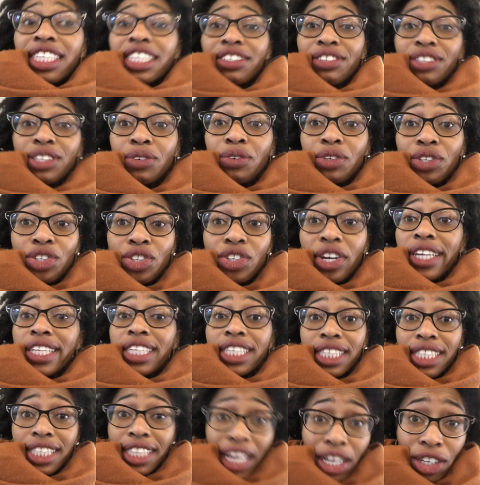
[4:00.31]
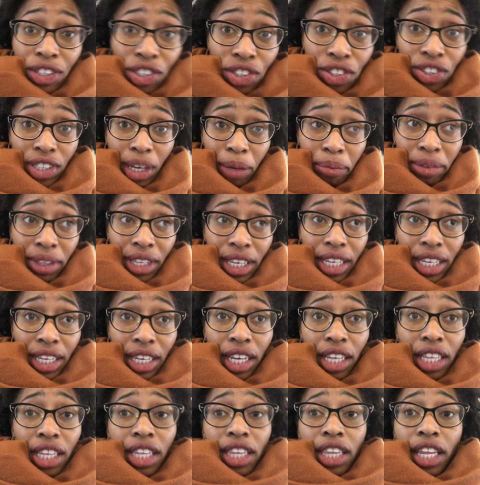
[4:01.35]
if someone's trying to sell you
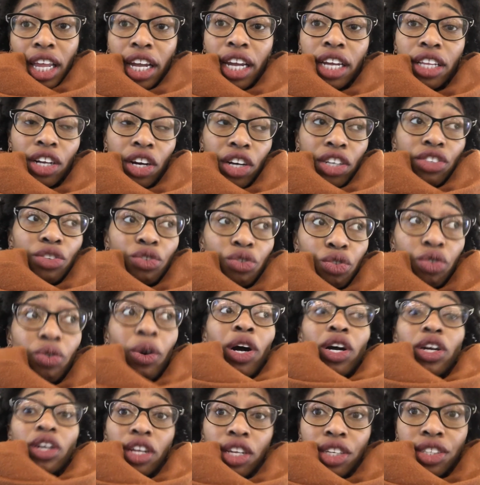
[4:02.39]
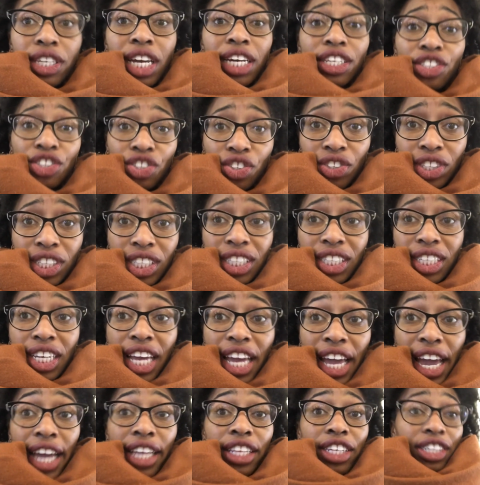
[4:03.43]
something, like they're walking on the side of the street
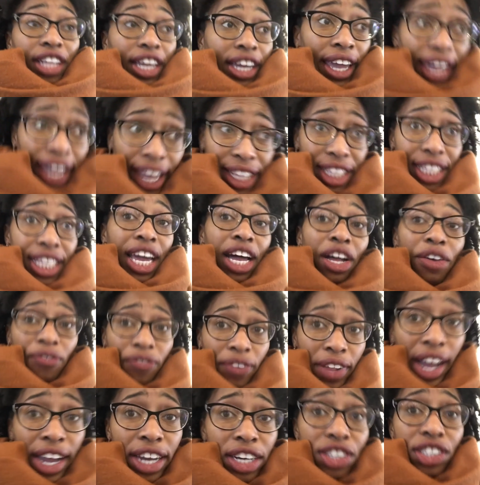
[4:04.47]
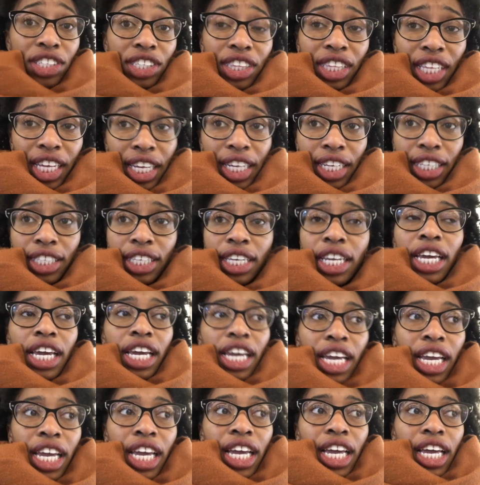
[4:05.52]
and they're like handing out flyers and things.
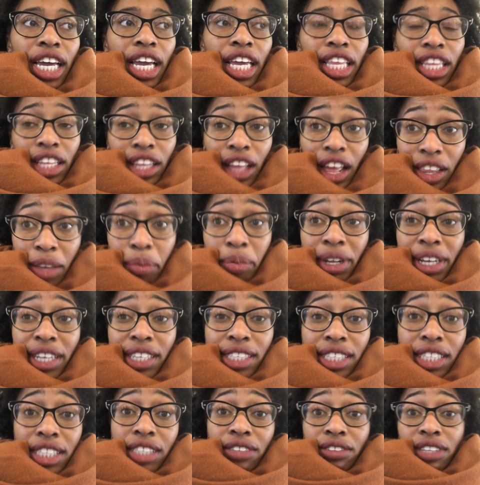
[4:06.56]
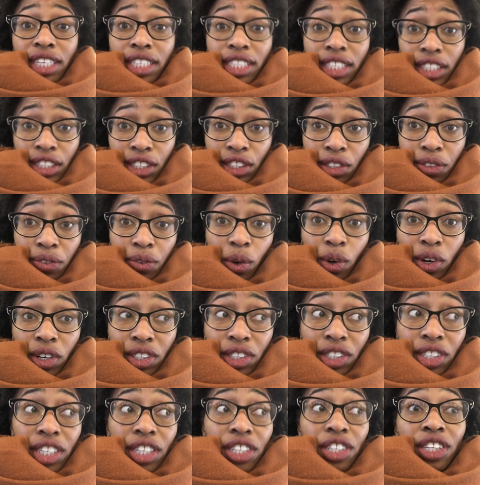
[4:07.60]
In a lot of places, if they see you're a
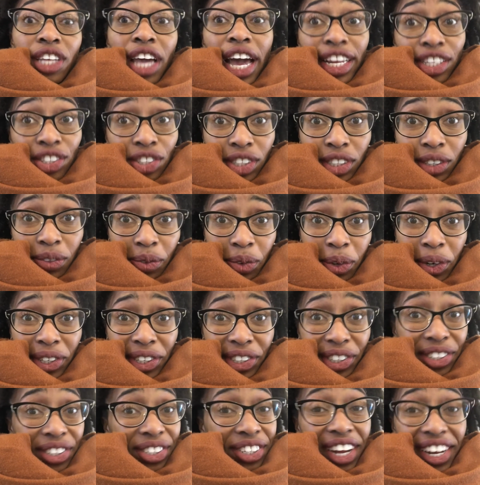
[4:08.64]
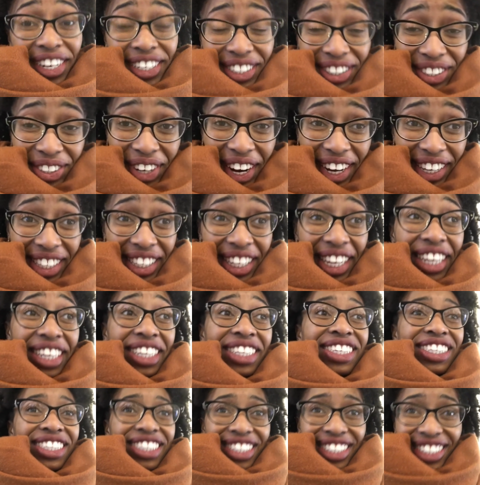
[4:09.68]
foreigner, they're gonna actually avoid you. They're not gonna try to like
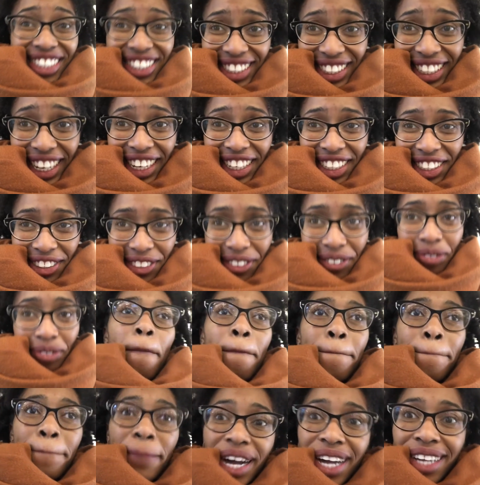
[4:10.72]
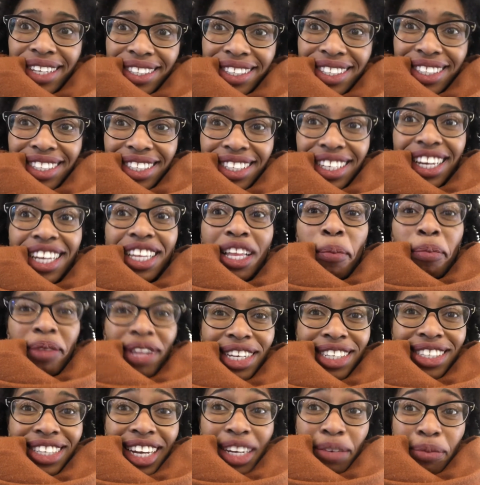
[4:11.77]
solicitate you. But in a
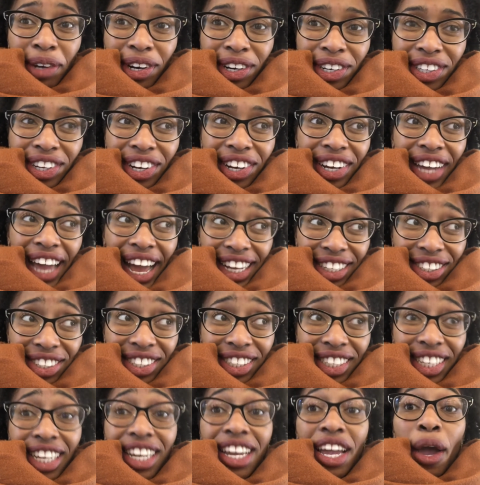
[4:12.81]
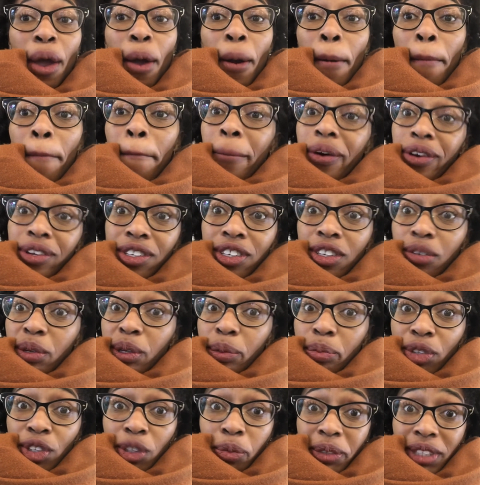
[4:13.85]
place like Myeongdong, actually, most of the
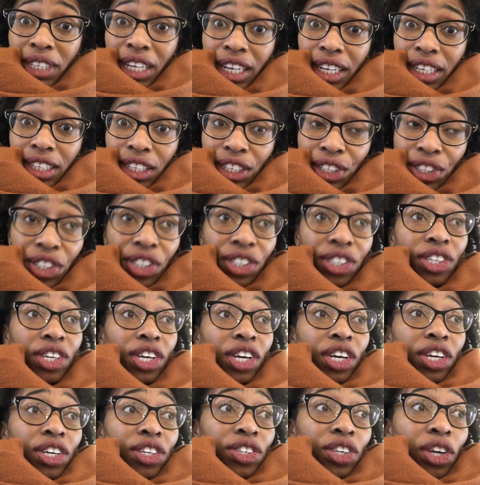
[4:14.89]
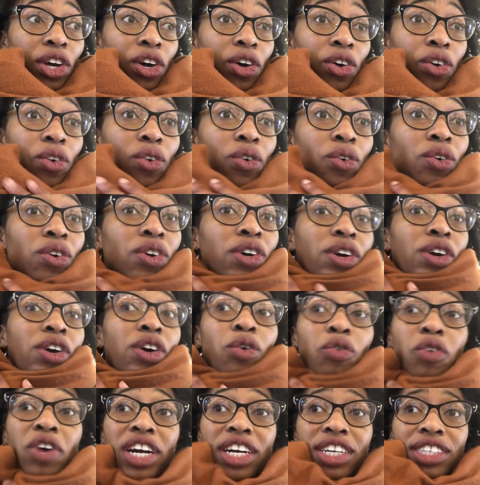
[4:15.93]
people speak English. So
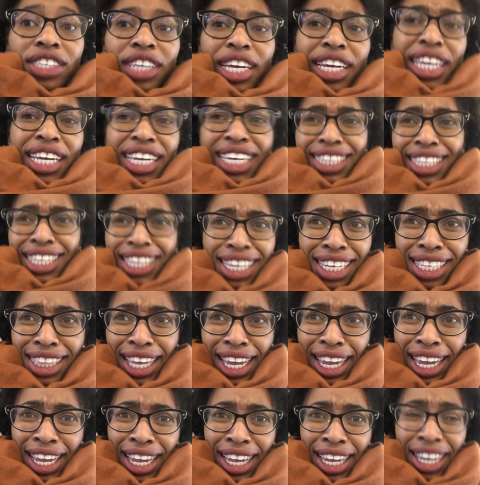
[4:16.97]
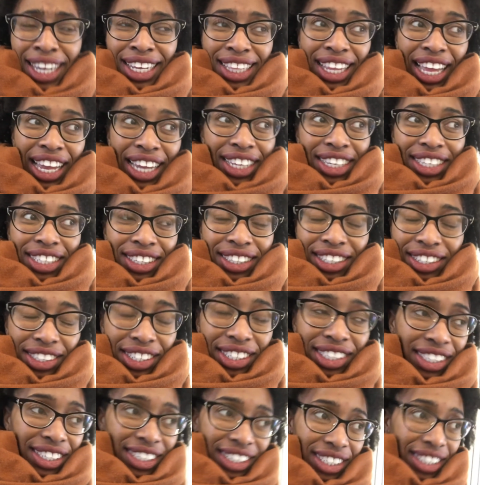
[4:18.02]
whereas like in Ide, like
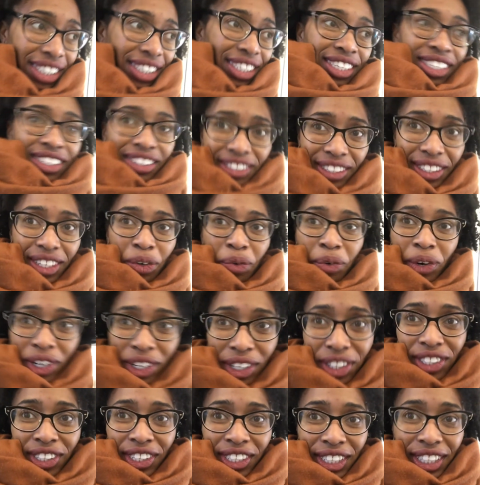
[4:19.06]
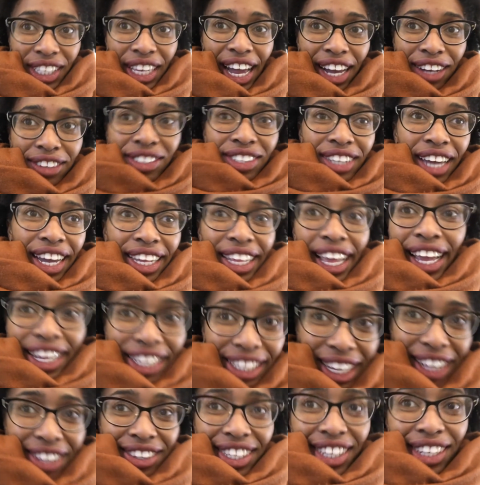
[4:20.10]
the workers are gonna outside
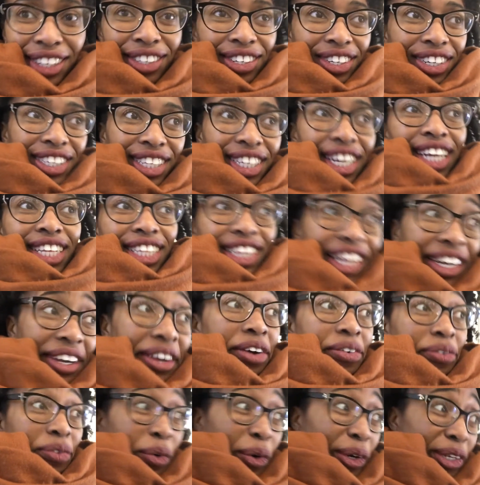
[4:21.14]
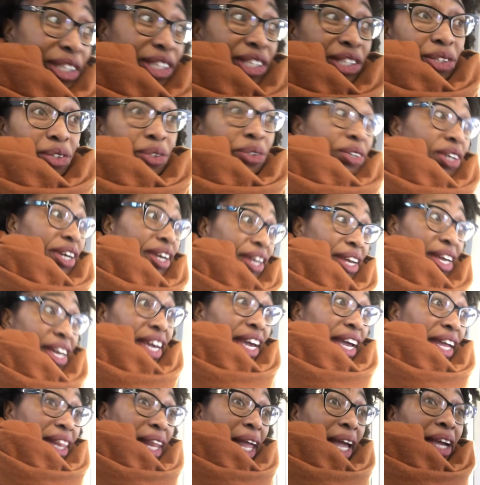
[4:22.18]
handing out things, are gonna kind of like avoid you
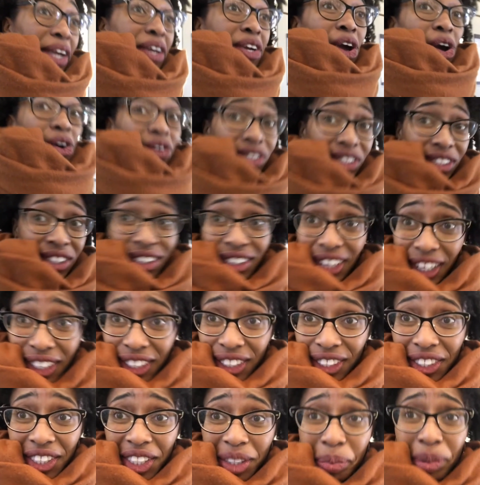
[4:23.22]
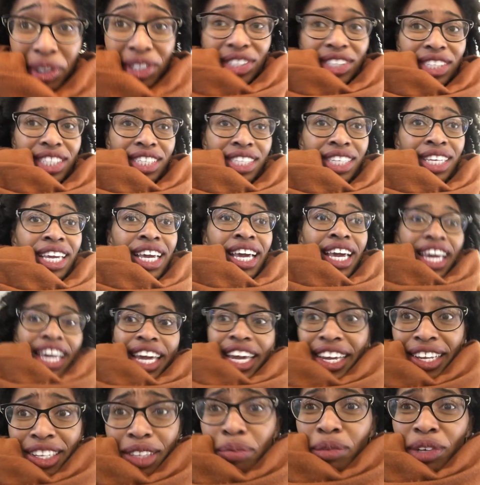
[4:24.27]
and like go to the next Korean person.
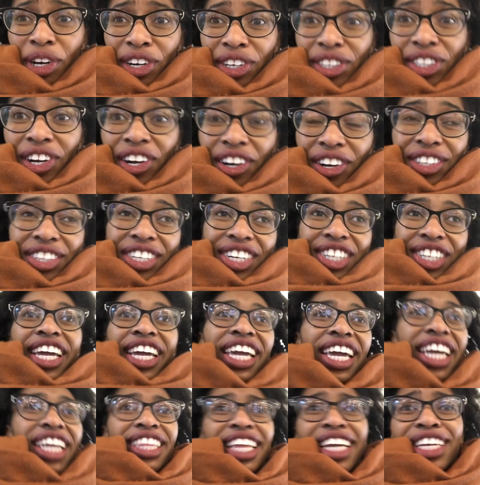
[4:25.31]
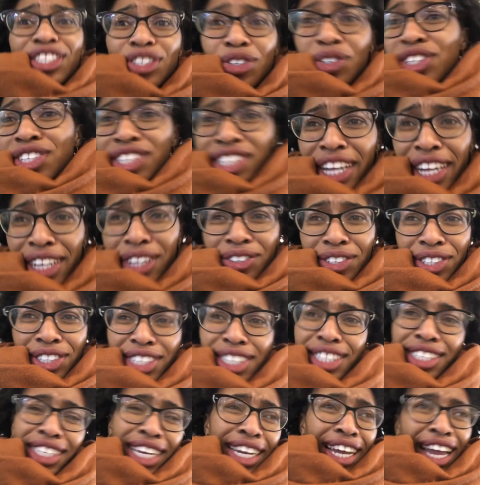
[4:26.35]
In Myeongdong, they switch
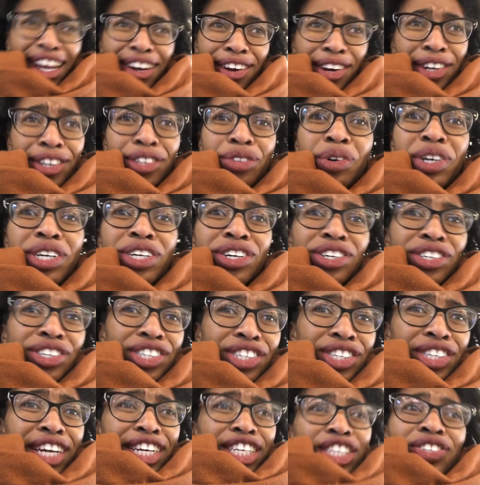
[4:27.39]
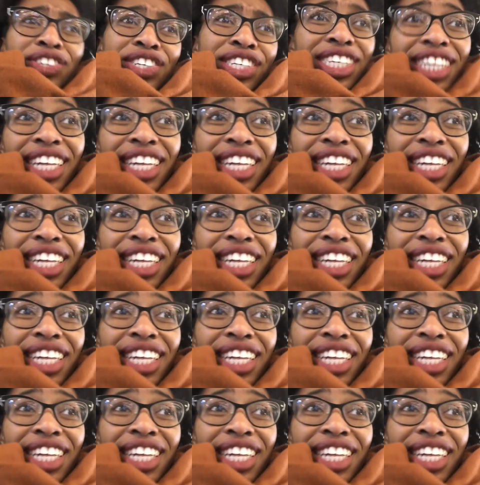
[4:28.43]
languages. Like I heard one girl, she like switched to